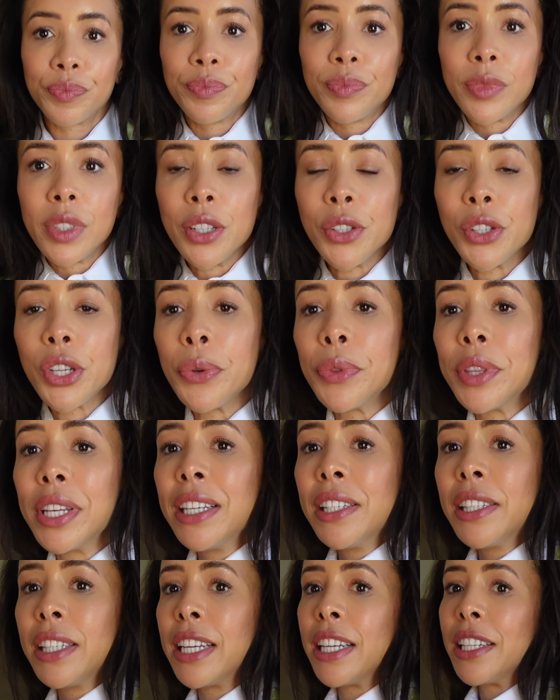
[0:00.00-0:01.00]
So
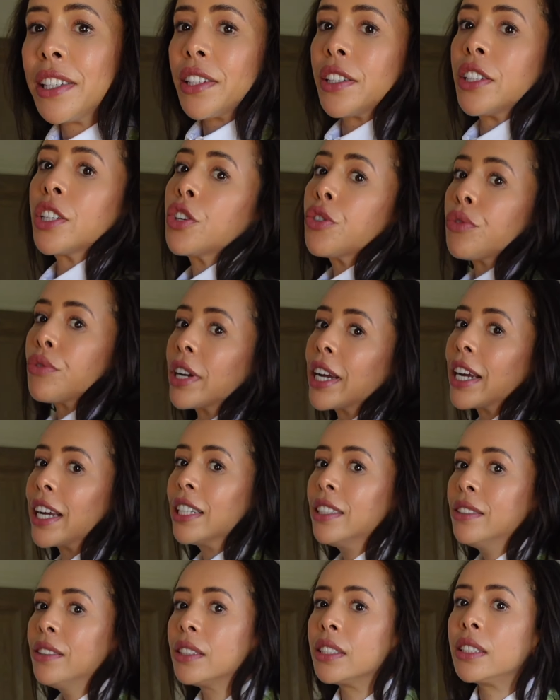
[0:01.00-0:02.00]
this is the
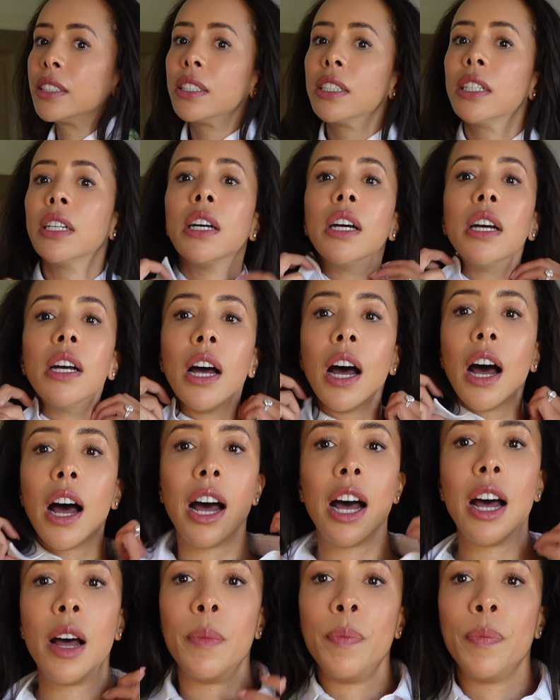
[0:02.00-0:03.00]
green.
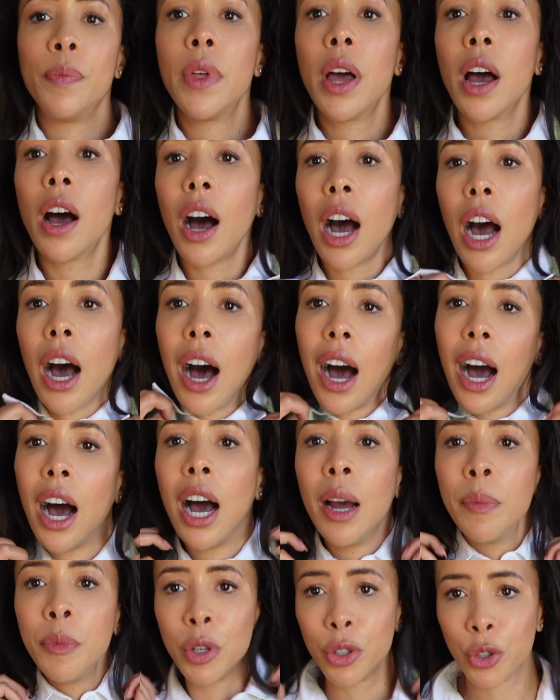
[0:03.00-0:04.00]
I'm
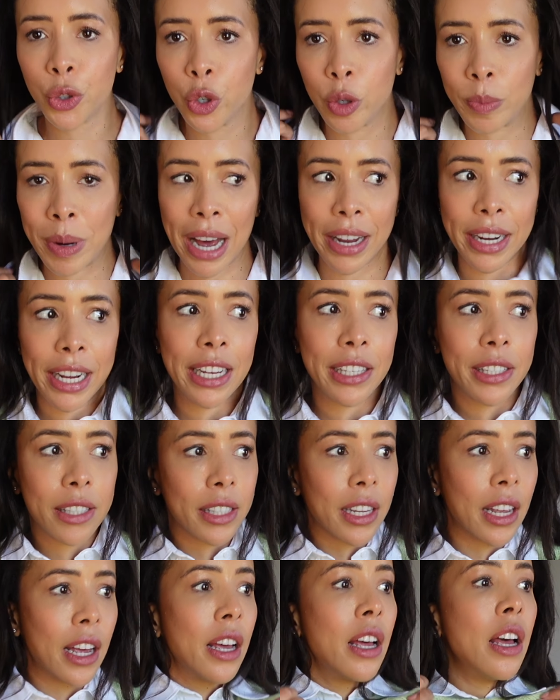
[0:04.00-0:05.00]
not sure about
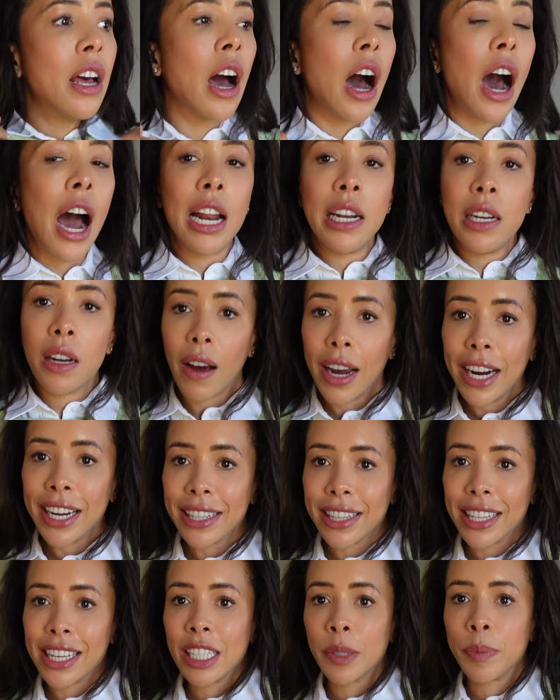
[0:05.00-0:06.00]
this. I like
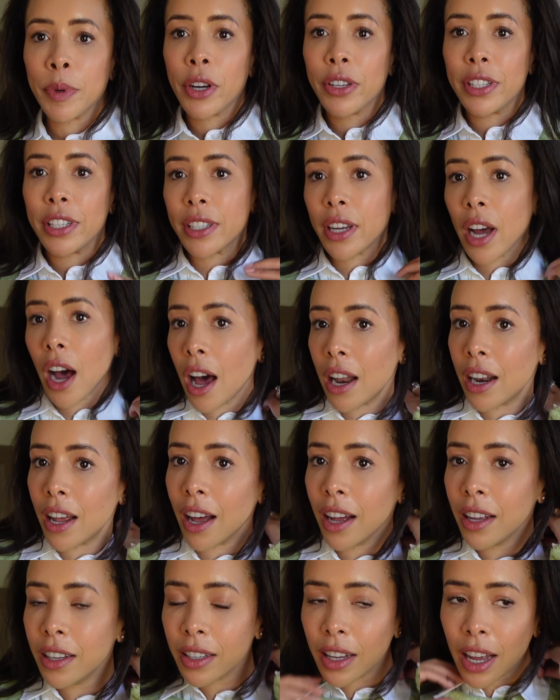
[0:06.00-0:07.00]
this because it's
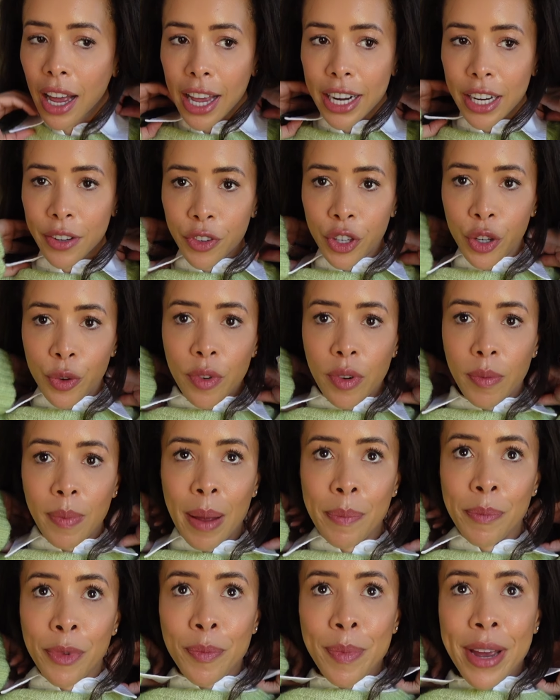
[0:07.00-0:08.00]
colour, and if you
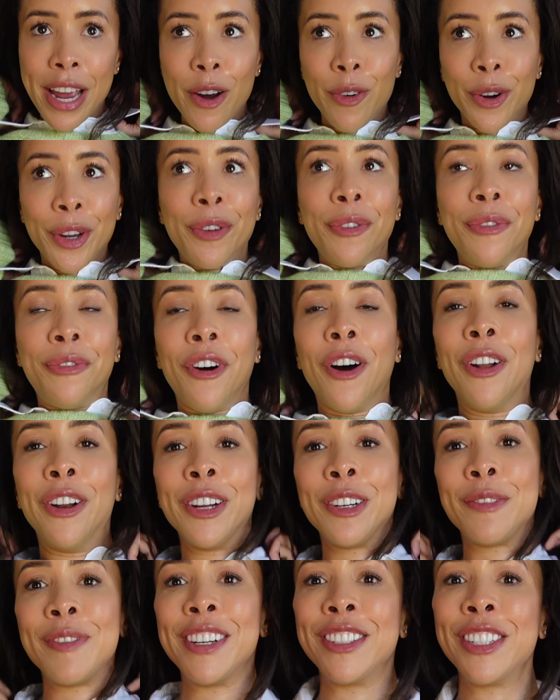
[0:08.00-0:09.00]
remember me or you
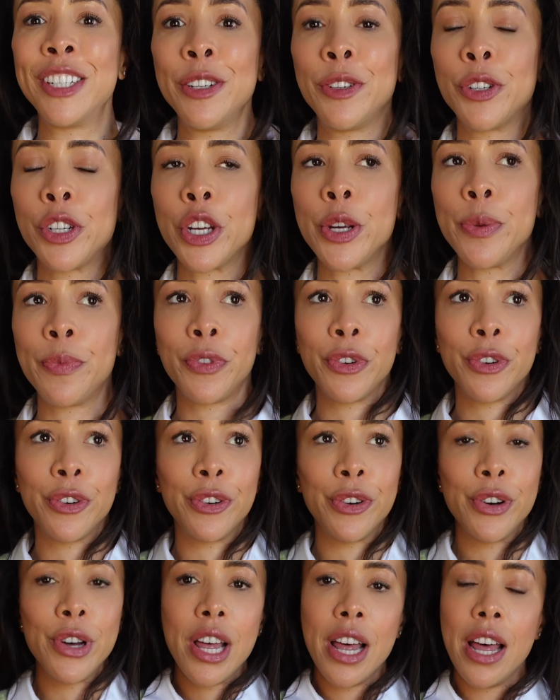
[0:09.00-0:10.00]
followed me on YouTube
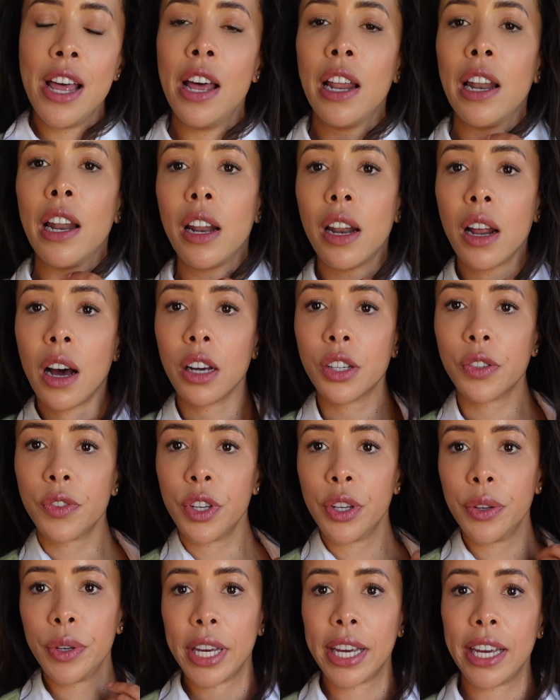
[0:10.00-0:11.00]
for in the last
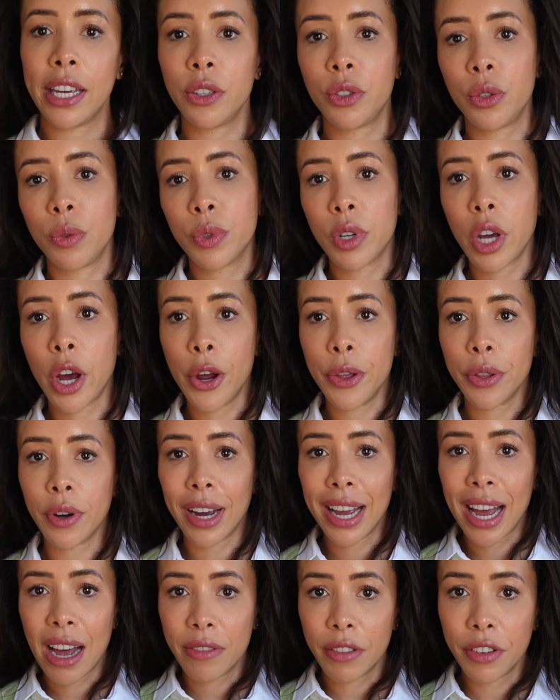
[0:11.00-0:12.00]
few years, you'll know that I
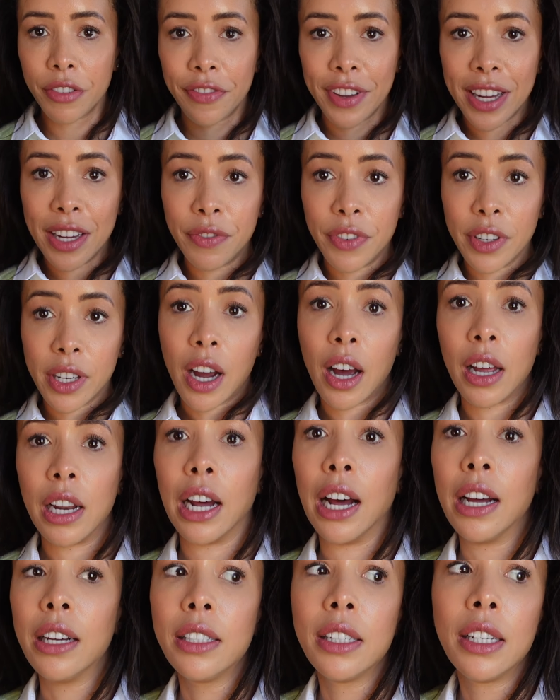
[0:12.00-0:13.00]
have a thing for
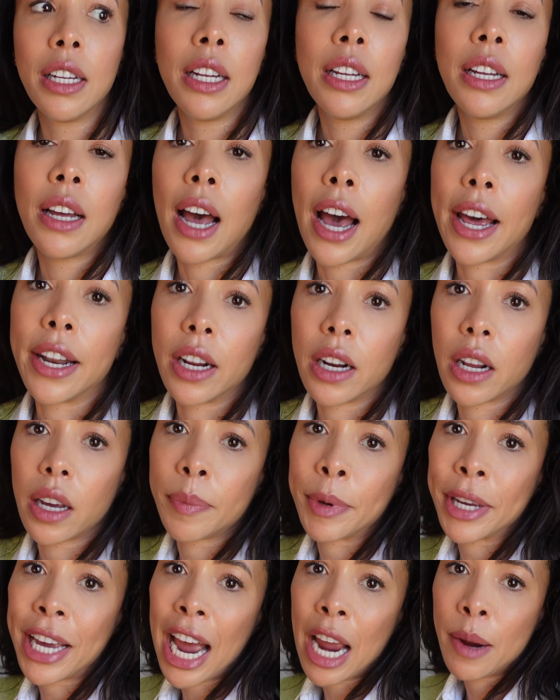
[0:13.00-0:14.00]
colour, and then I
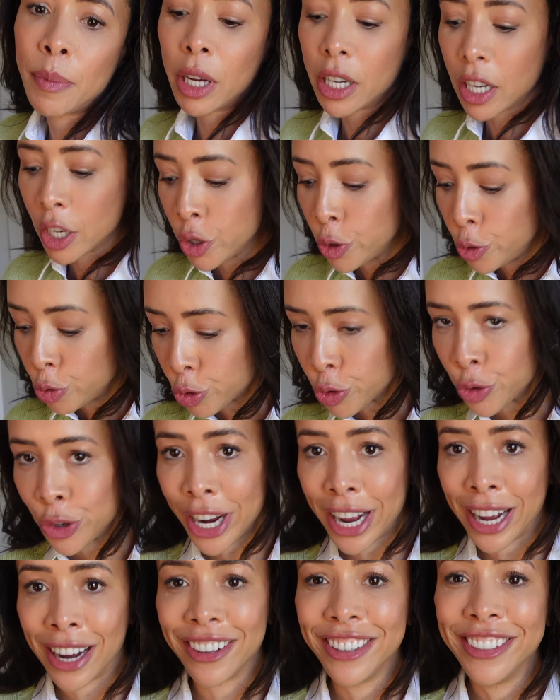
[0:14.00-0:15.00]
became like a neutral
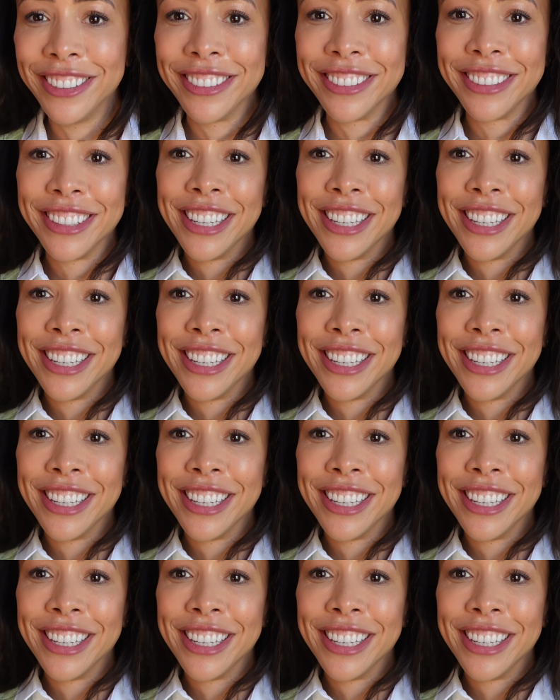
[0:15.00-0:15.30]
girl